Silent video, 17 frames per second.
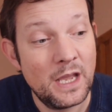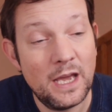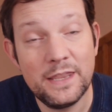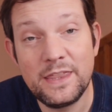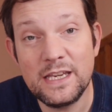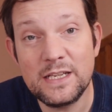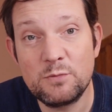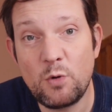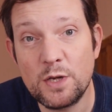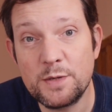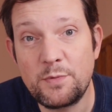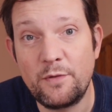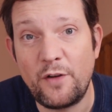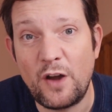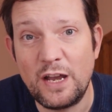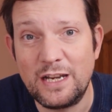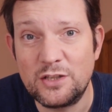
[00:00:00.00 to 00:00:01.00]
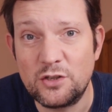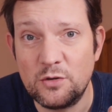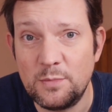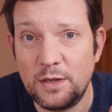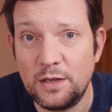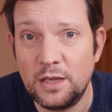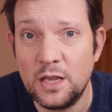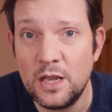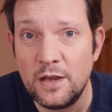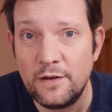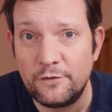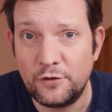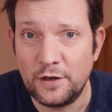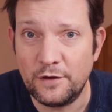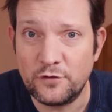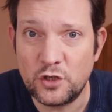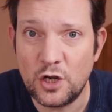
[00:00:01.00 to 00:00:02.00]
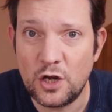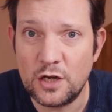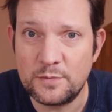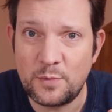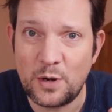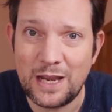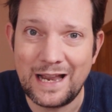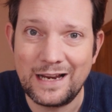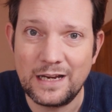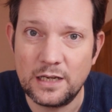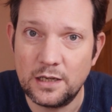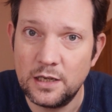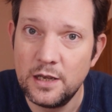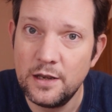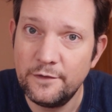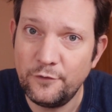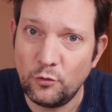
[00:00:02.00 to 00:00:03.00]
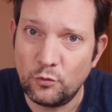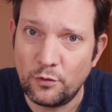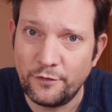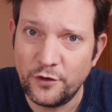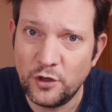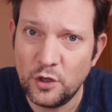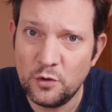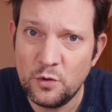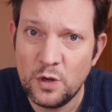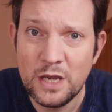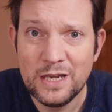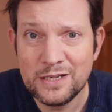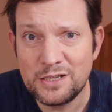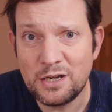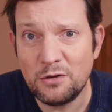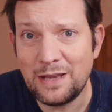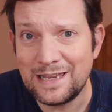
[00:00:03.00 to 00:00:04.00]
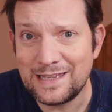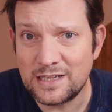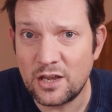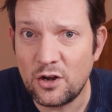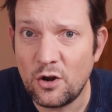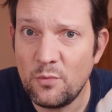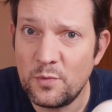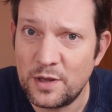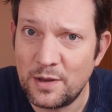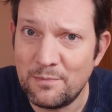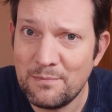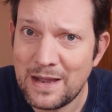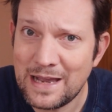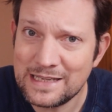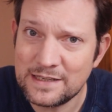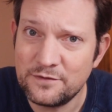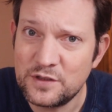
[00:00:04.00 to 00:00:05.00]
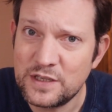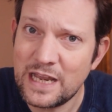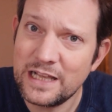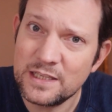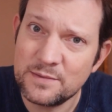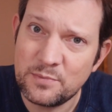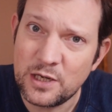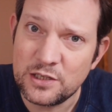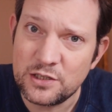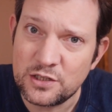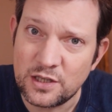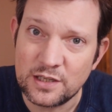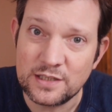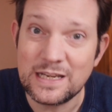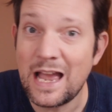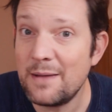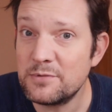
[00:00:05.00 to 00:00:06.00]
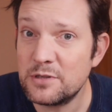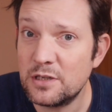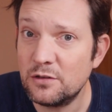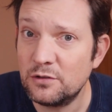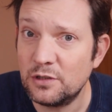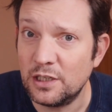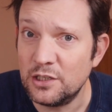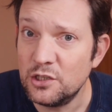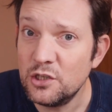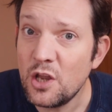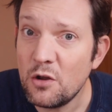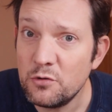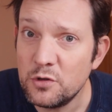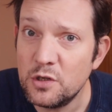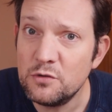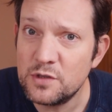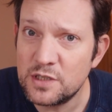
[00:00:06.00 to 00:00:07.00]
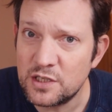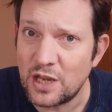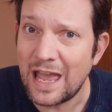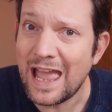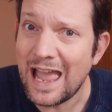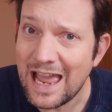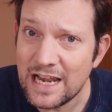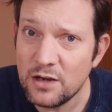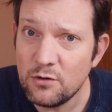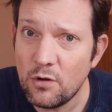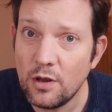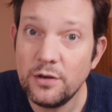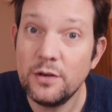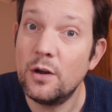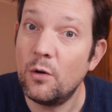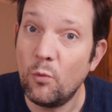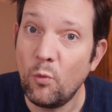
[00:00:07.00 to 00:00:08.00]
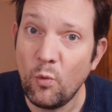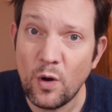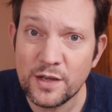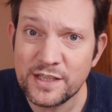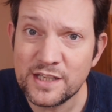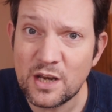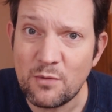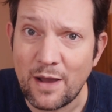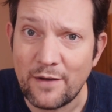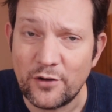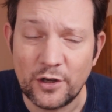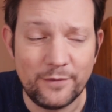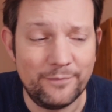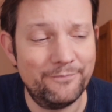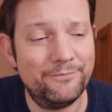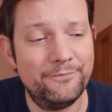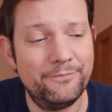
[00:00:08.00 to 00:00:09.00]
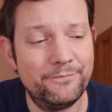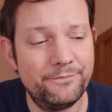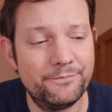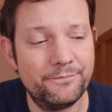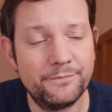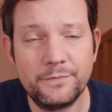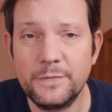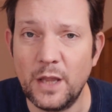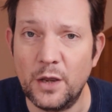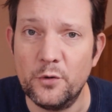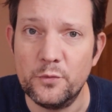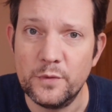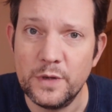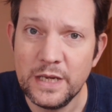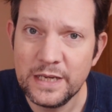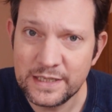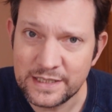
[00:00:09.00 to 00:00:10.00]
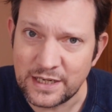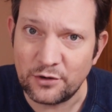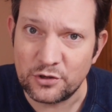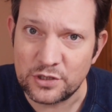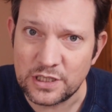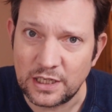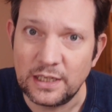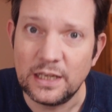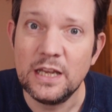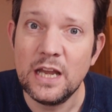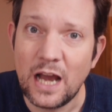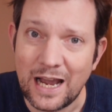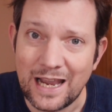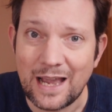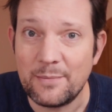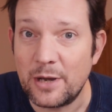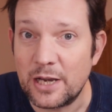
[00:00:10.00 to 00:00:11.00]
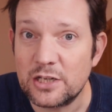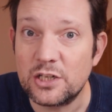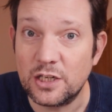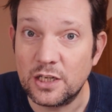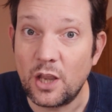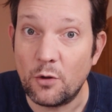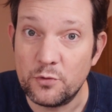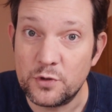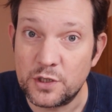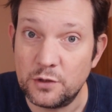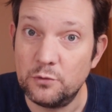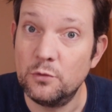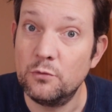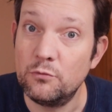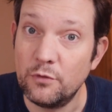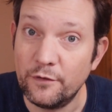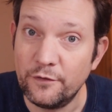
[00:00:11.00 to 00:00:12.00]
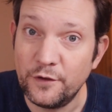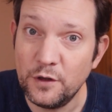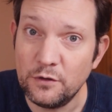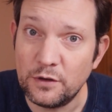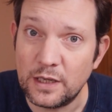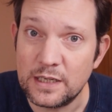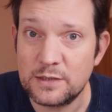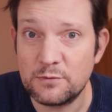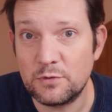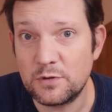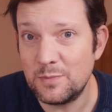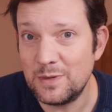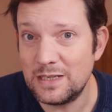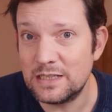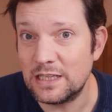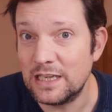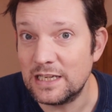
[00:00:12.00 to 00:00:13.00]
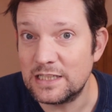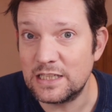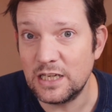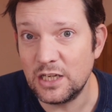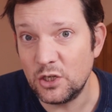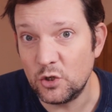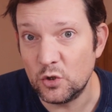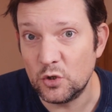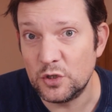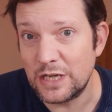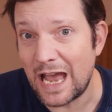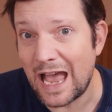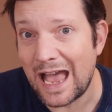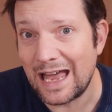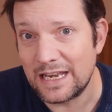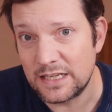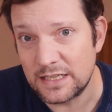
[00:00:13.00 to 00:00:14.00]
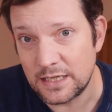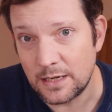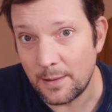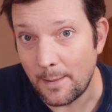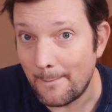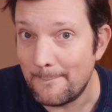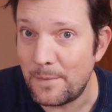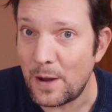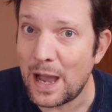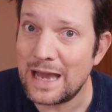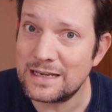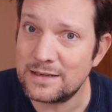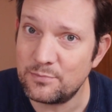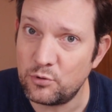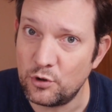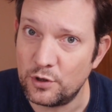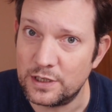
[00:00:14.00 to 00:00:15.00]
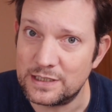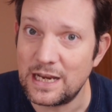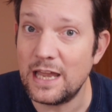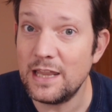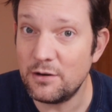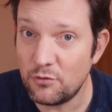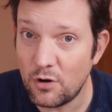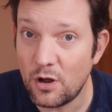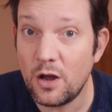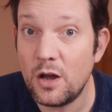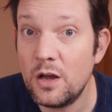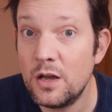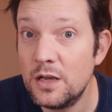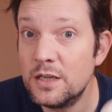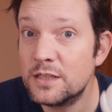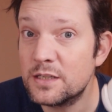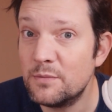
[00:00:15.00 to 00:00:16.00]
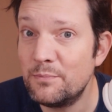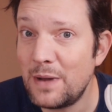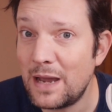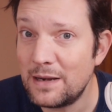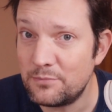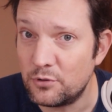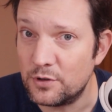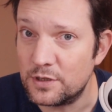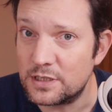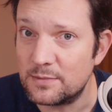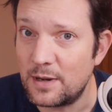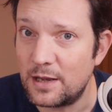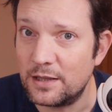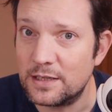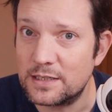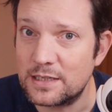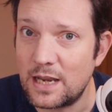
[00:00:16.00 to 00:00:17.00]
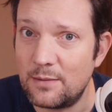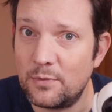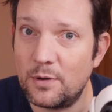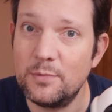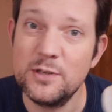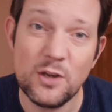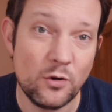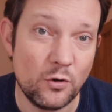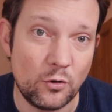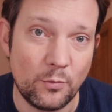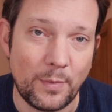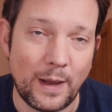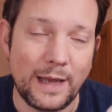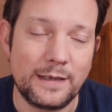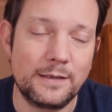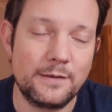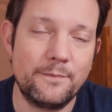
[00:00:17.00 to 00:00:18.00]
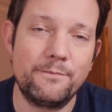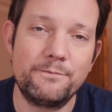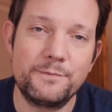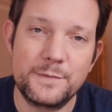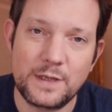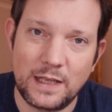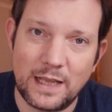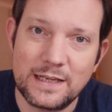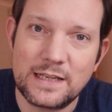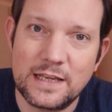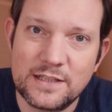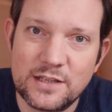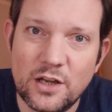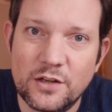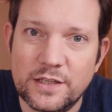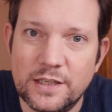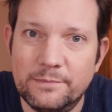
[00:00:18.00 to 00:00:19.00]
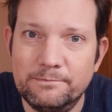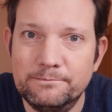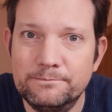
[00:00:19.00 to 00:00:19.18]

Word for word: This was provided to me free of charge by Anker for review, so let's get on with a massive sales pitch that's absolutely no use to anyone whatsoever. No, seriously, I am actually going to review this, means listing good and bad points. And there are some bad points about this camera, but it's not all bad. So let's get started.